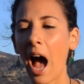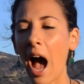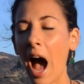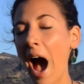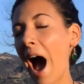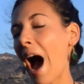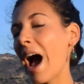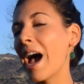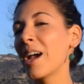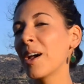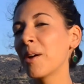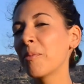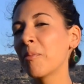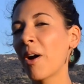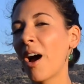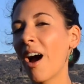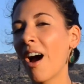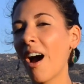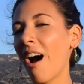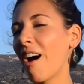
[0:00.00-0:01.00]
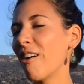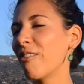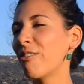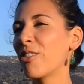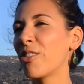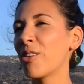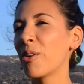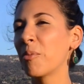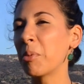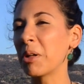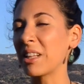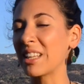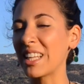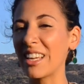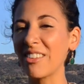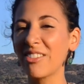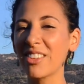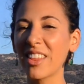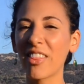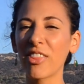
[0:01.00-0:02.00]
I am of the
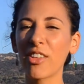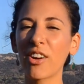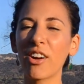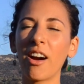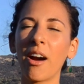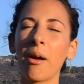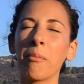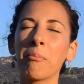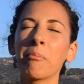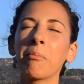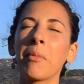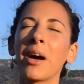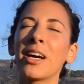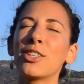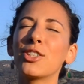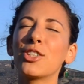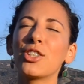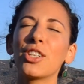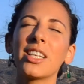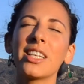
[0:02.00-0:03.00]
belief that there are much